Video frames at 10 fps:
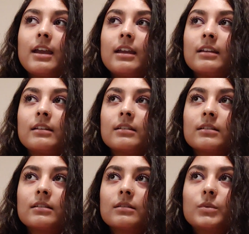and
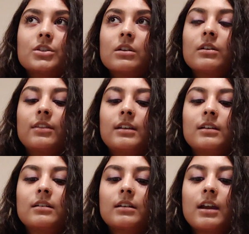we should all
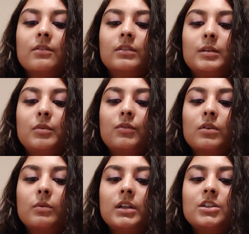think carefully
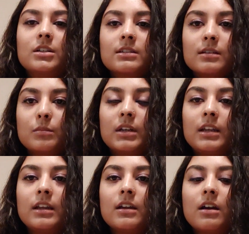before we judge
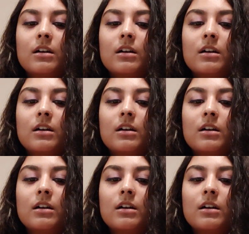somebody